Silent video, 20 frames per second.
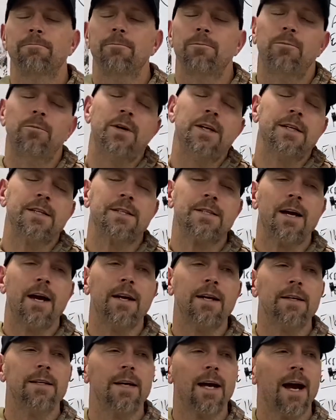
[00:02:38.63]

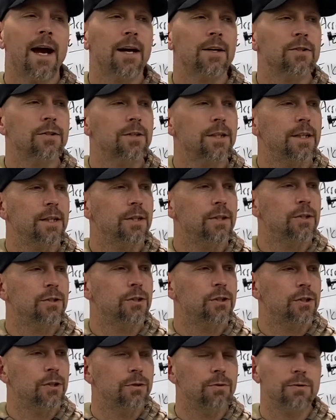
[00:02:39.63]
decided to actually
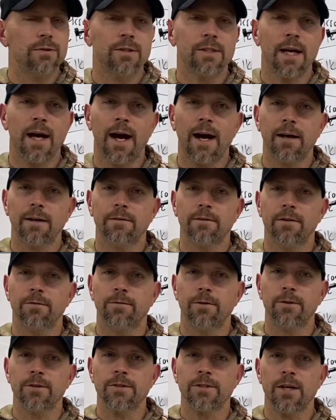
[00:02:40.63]
shoot tack the
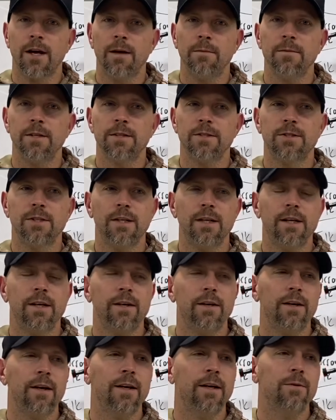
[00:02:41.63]
first time this
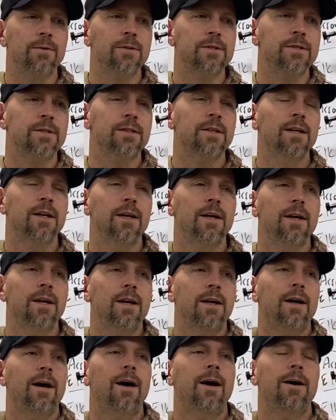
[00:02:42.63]
year, and it was
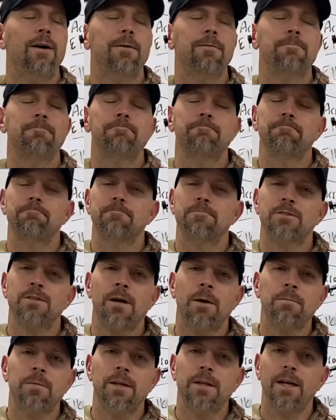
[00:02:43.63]

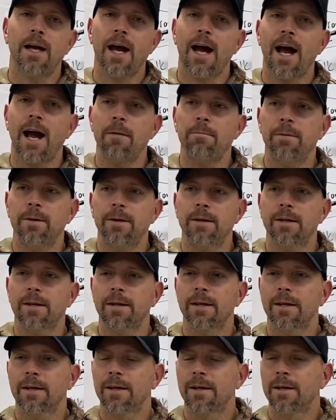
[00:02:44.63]
something that happened
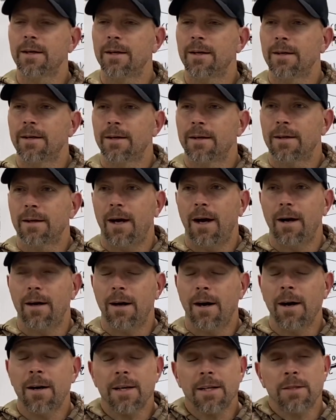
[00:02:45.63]

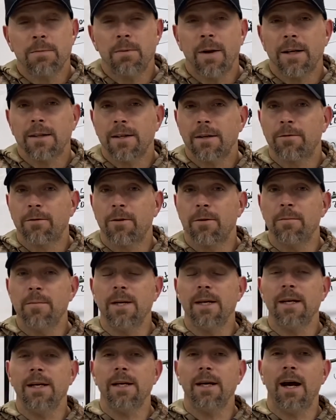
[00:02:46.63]
unexpected for
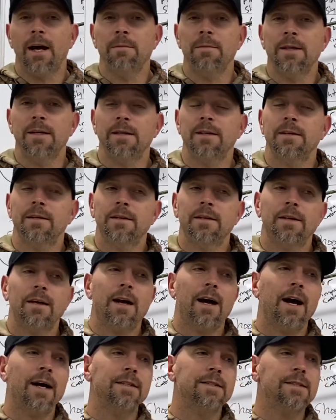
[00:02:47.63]
me. I mean,
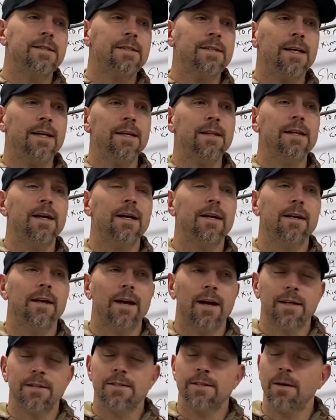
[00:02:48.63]
I'd seen that
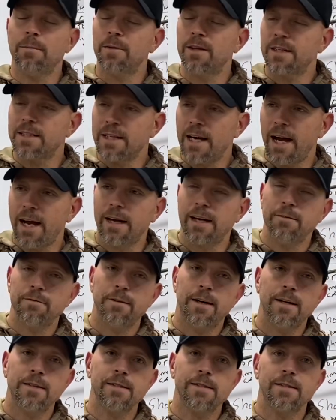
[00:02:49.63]
at some of the tack
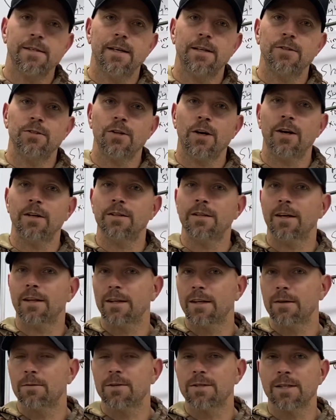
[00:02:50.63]
events that John
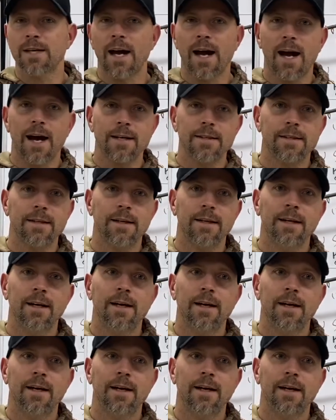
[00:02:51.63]
Dudley was at,